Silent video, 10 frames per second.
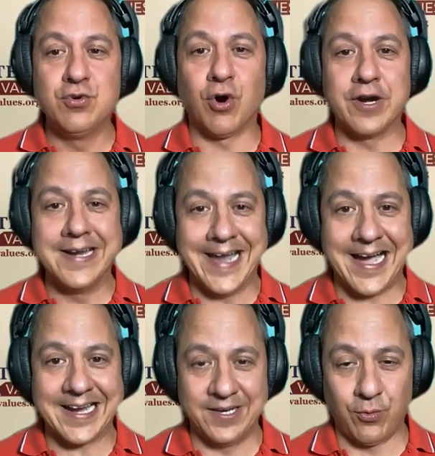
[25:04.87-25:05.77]
are
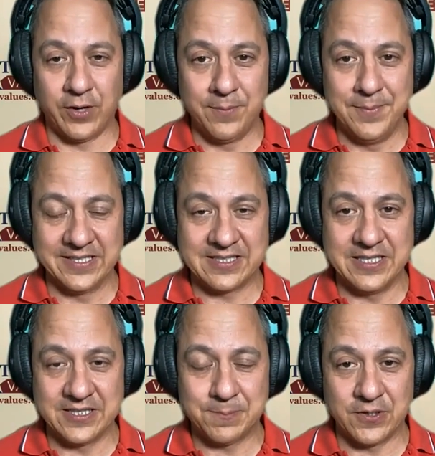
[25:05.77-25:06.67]
not going to want to miss
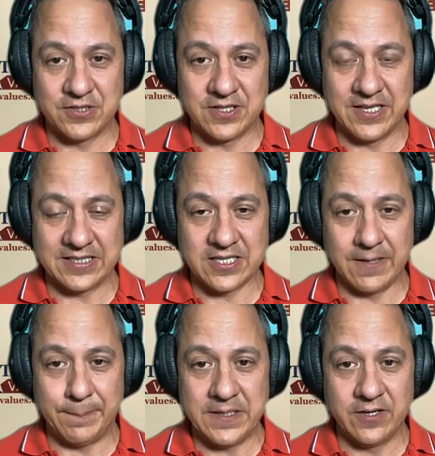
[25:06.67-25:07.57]
this person that's going to
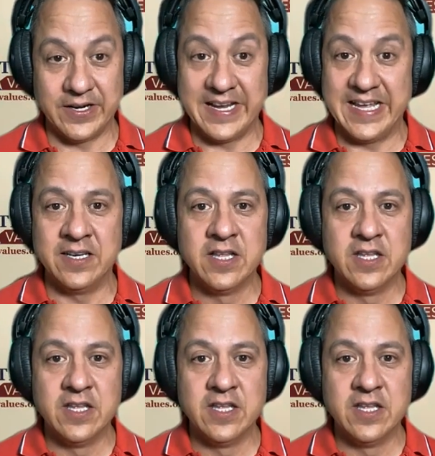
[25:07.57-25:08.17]
appear in